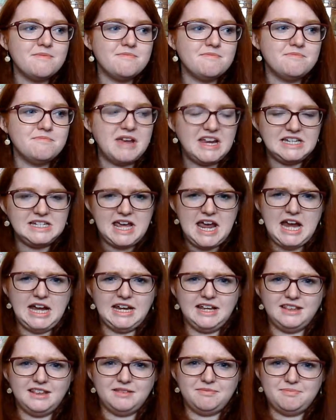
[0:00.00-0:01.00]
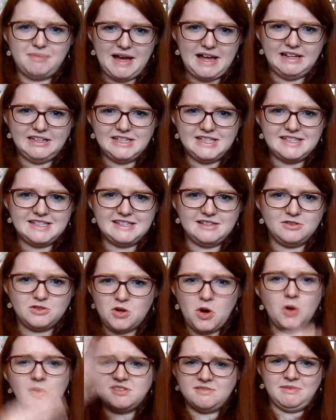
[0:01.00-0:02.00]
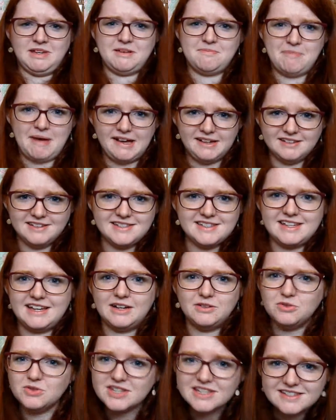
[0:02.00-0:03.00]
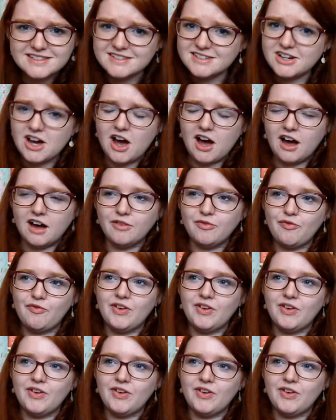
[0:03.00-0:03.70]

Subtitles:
maintaining balance and cosmic balance and all this stuff.